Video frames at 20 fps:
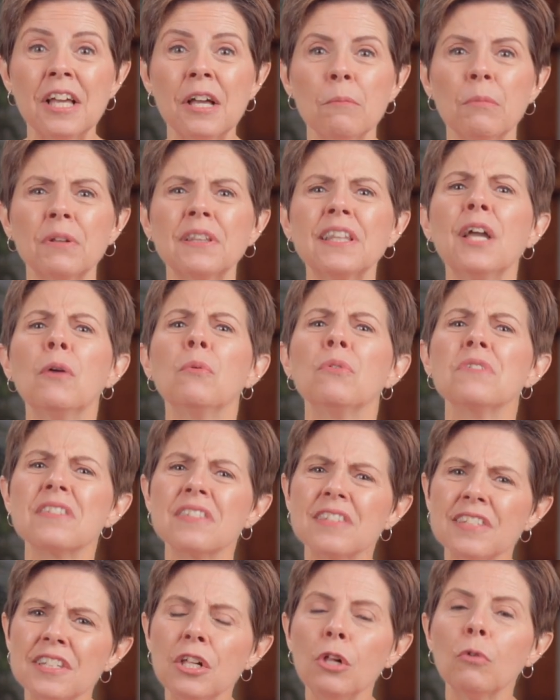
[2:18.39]
but they will
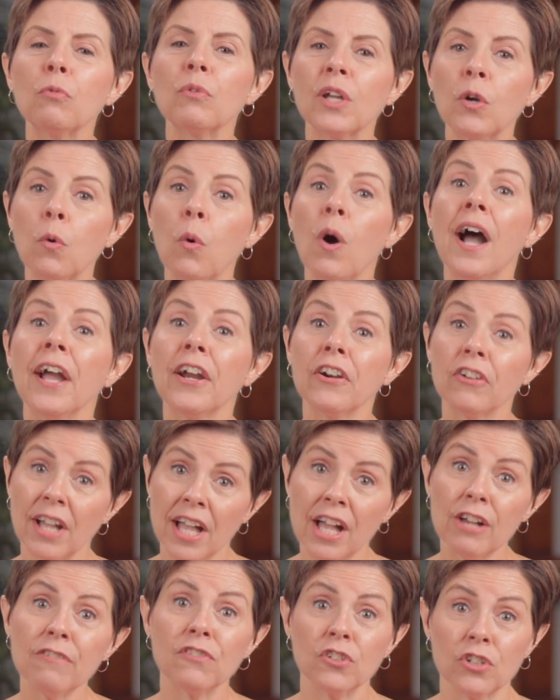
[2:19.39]
still require
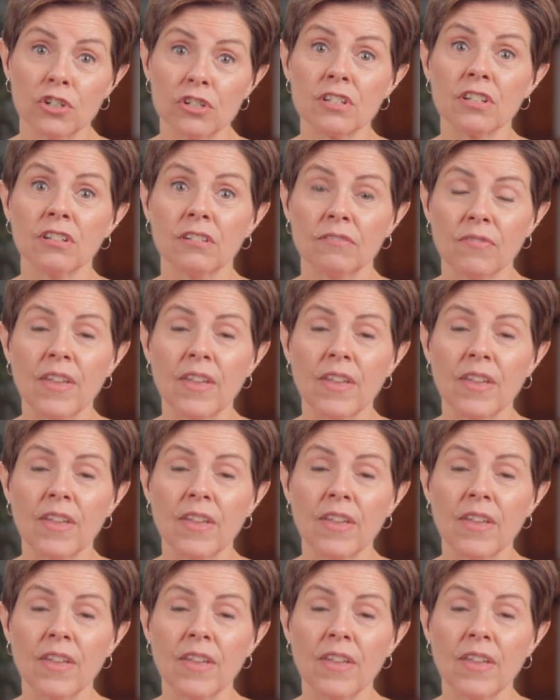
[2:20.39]
effort